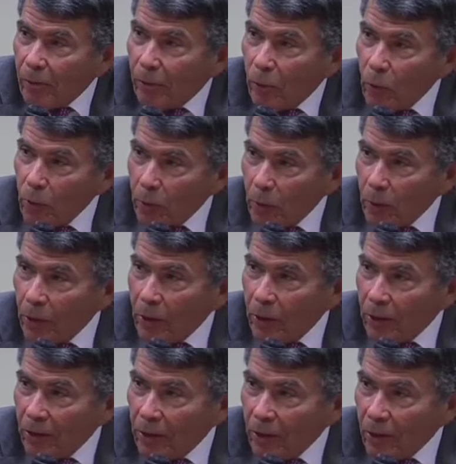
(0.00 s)
informs me that
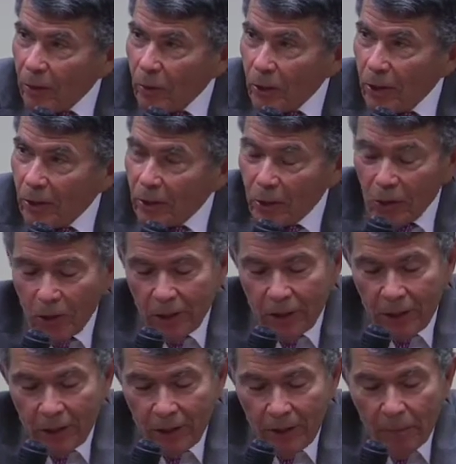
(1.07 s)
he's not really a
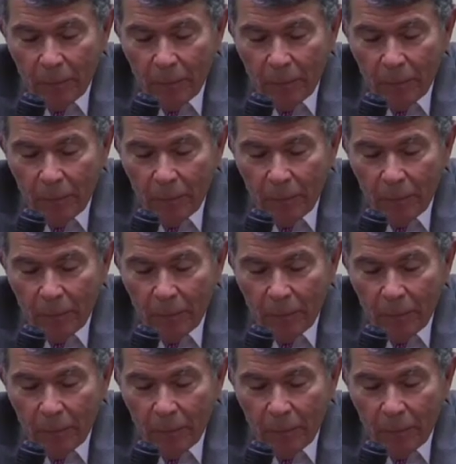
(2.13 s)
Turk.